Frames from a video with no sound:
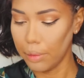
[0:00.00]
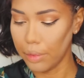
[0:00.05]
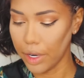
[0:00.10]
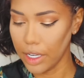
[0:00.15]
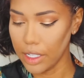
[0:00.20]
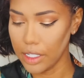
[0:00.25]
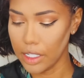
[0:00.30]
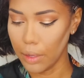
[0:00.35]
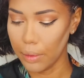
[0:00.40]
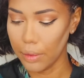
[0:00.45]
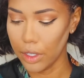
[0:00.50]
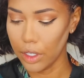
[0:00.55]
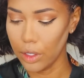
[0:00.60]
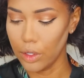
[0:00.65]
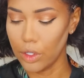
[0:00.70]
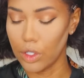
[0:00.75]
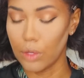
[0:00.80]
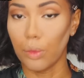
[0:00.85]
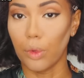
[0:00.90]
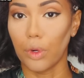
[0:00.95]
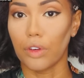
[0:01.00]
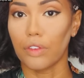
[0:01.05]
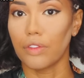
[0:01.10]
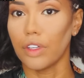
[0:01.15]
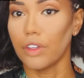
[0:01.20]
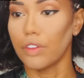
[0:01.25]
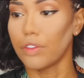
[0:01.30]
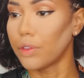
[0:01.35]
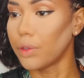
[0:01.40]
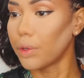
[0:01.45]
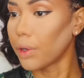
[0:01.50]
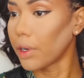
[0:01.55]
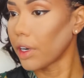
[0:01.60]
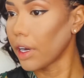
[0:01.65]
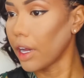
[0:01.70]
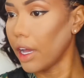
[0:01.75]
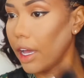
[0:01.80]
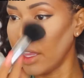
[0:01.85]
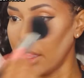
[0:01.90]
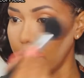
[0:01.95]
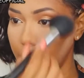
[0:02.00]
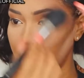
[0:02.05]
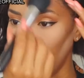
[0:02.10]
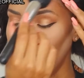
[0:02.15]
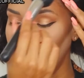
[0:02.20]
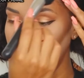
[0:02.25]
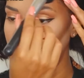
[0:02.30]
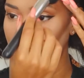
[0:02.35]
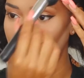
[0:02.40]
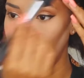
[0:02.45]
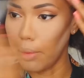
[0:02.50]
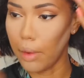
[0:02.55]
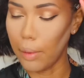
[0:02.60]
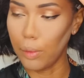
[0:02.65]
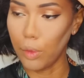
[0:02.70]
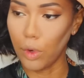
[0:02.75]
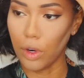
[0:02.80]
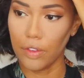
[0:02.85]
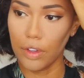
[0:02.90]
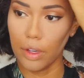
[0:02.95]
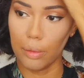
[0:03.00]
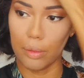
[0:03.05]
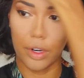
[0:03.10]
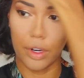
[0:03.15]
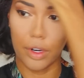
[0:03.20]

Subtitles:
brush that we used Morphe for, and then our Morphe